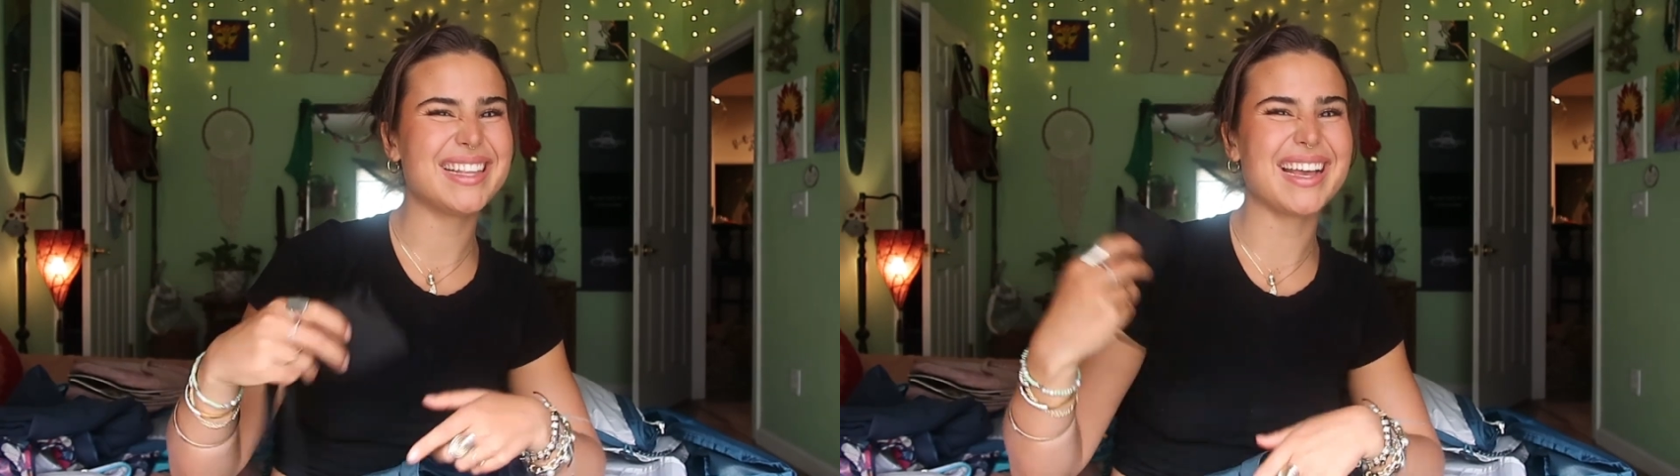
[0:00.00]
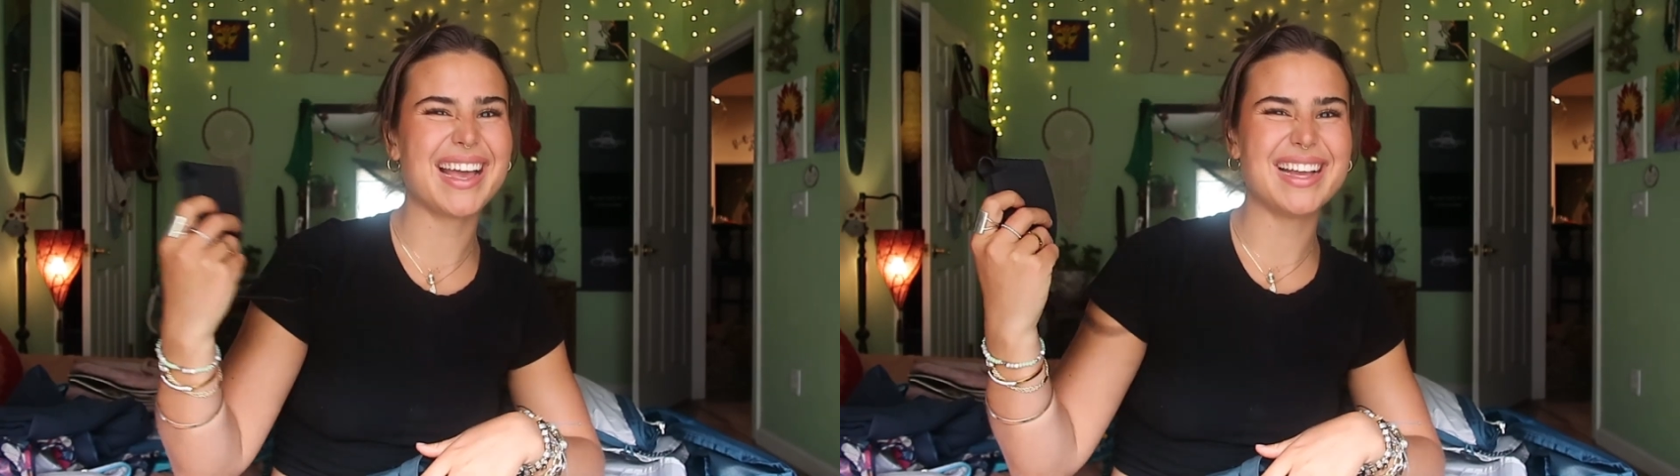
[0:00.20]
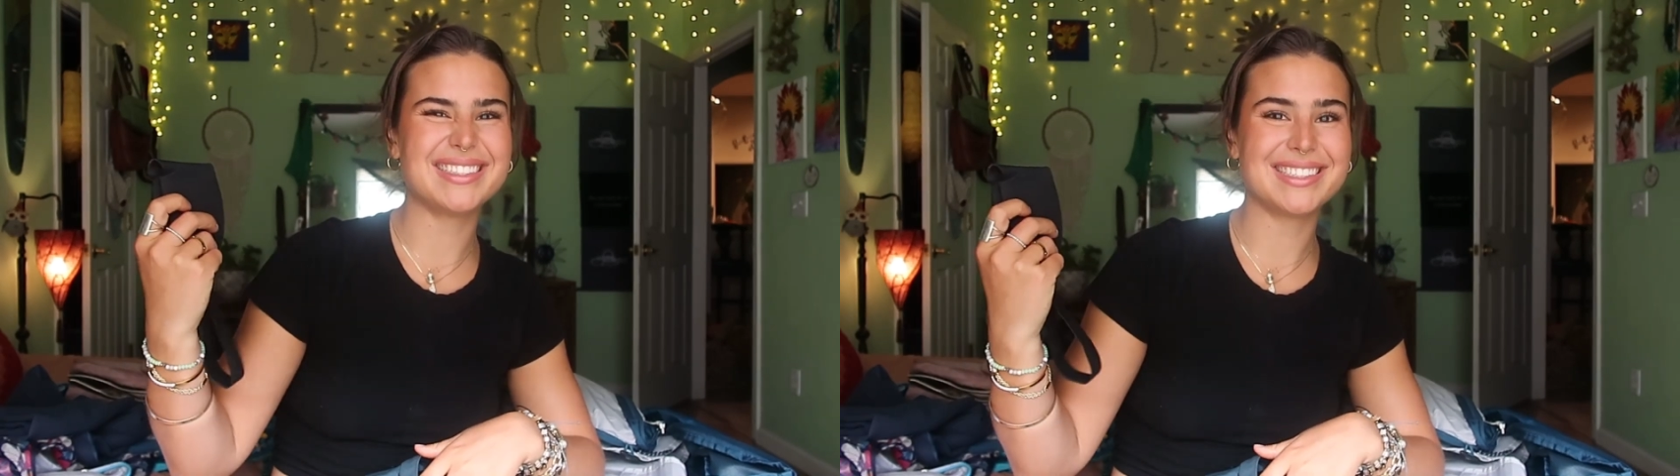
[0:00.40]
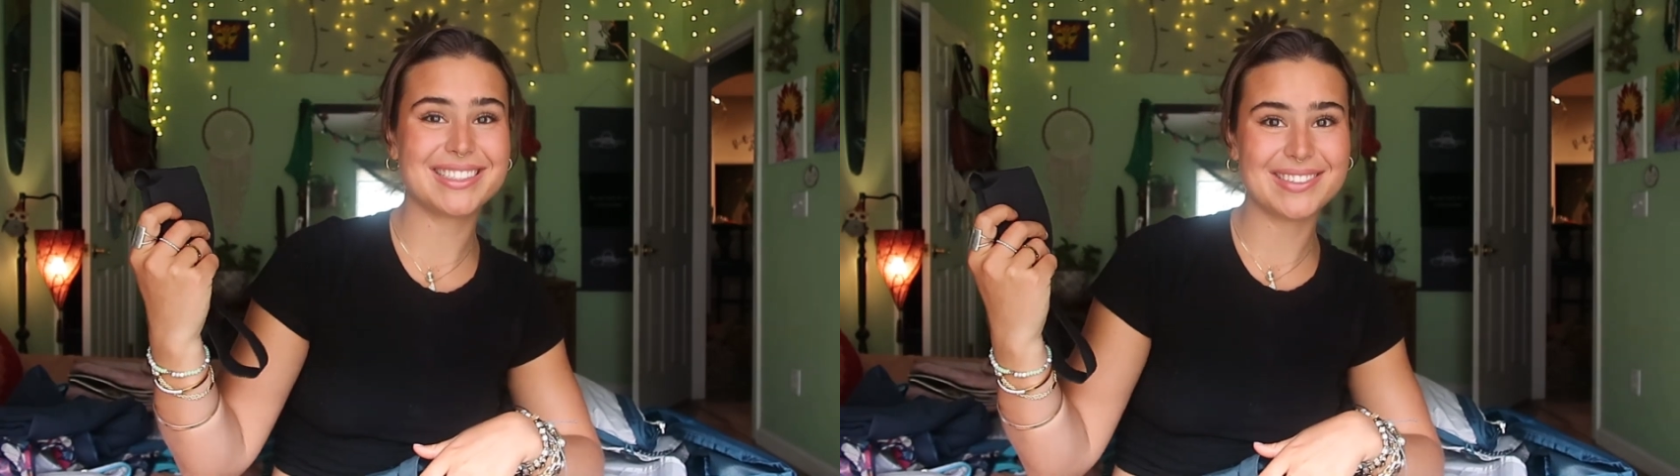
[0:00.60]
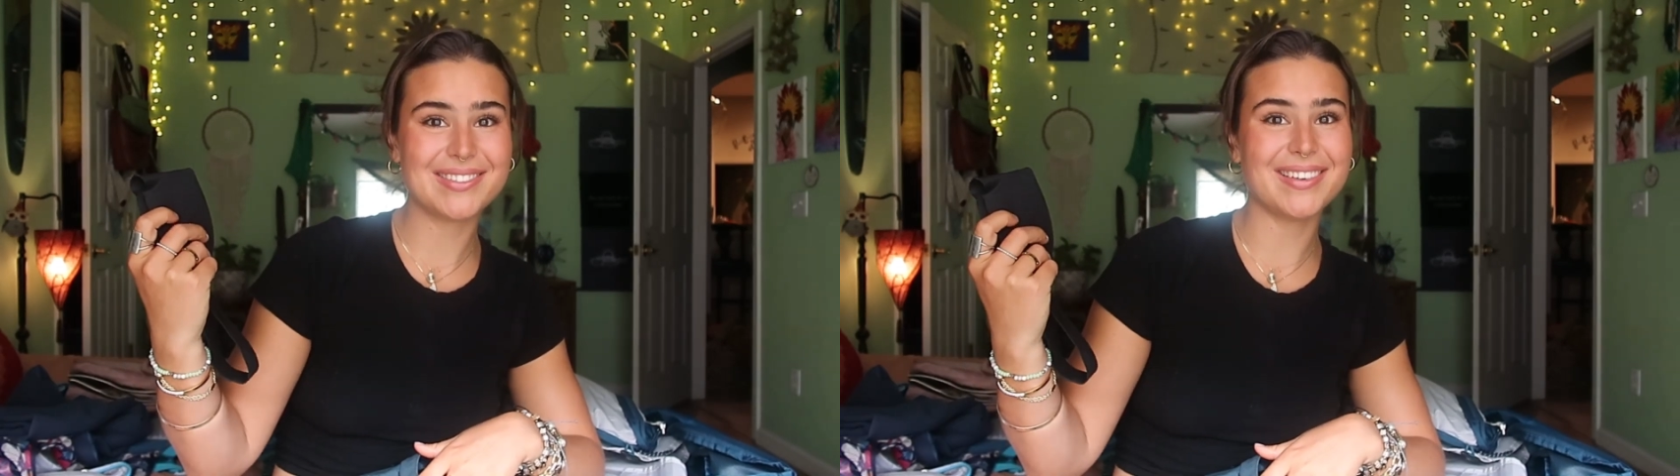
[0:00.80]
That guy's a
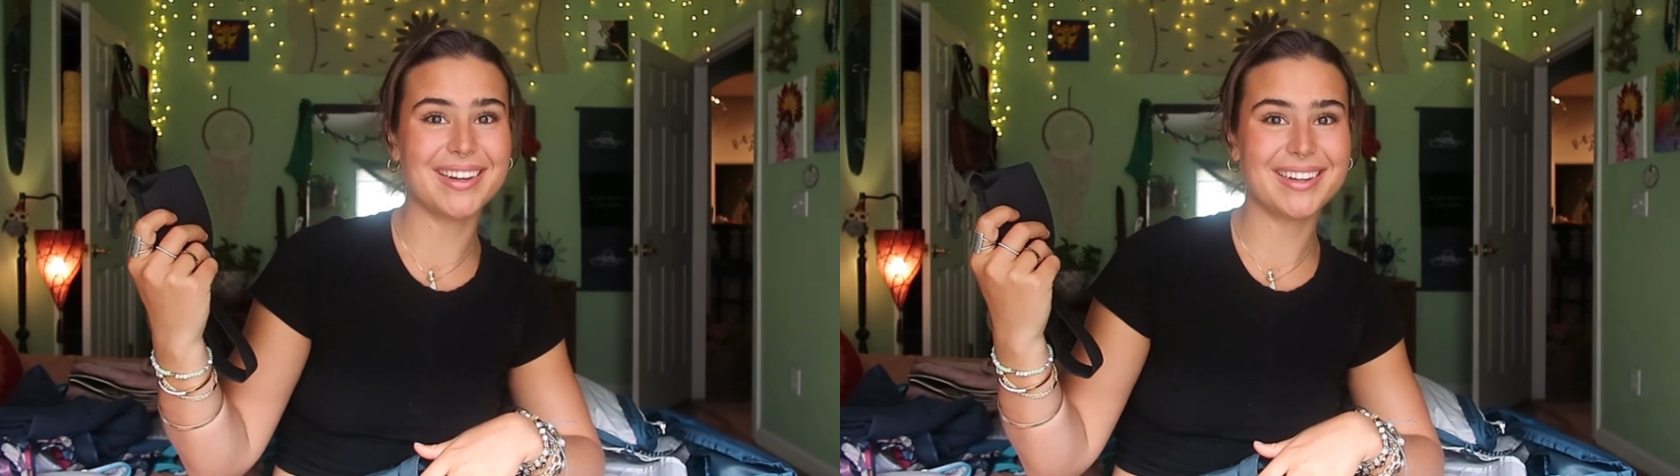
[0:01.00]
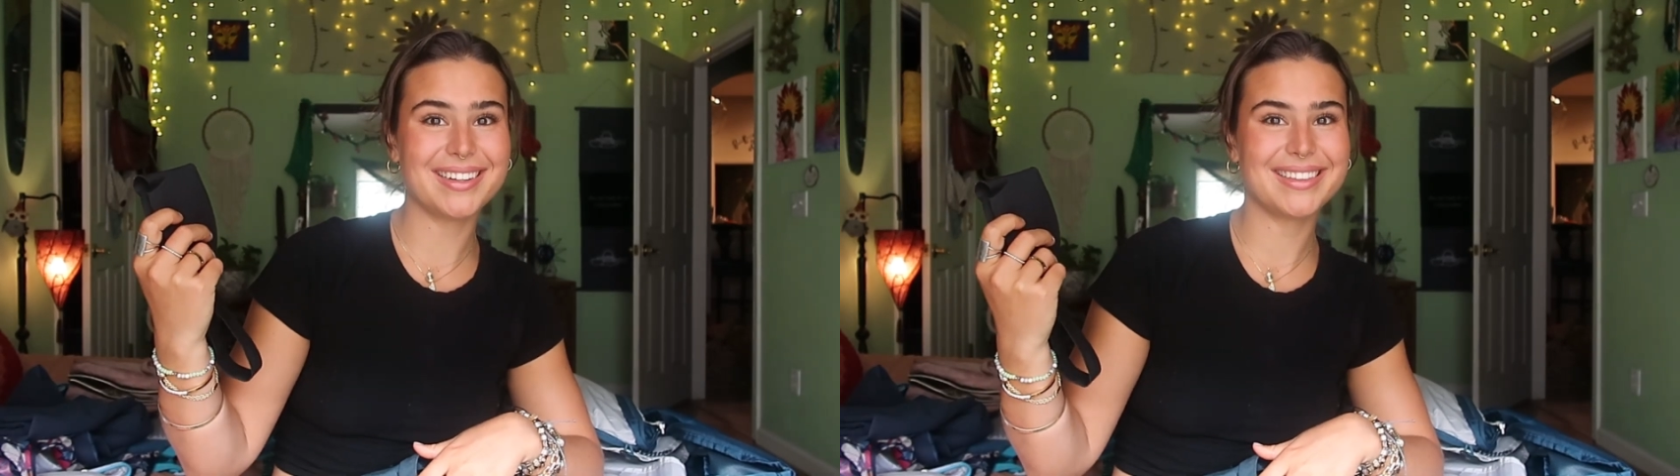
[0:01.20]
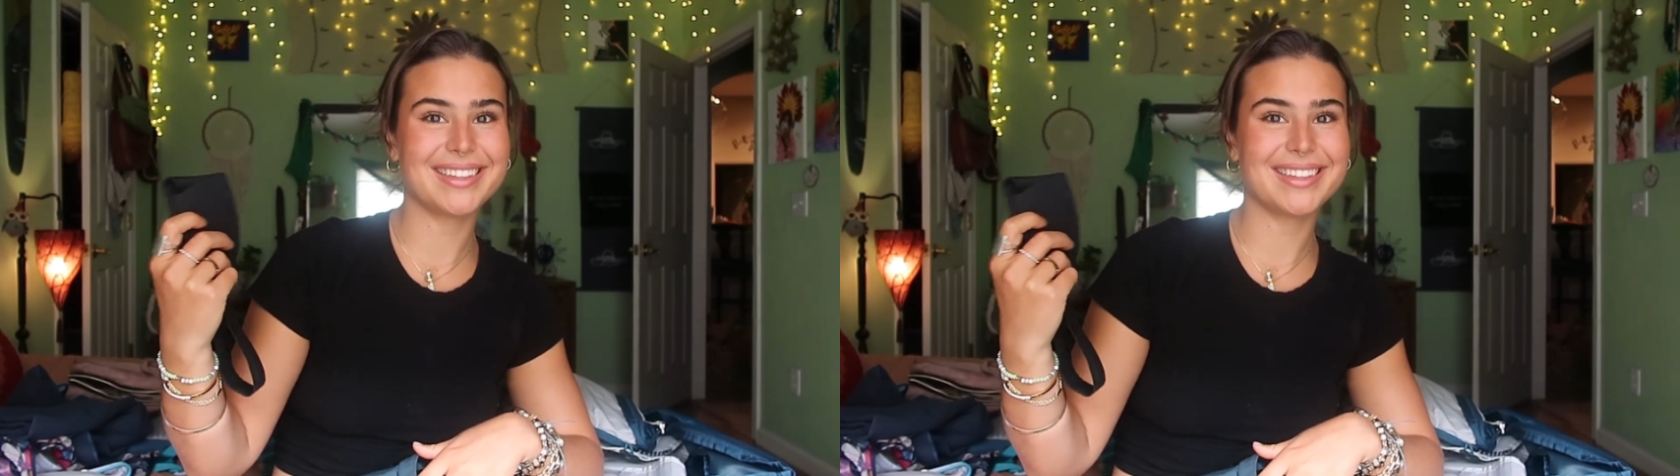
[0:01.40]
snorer.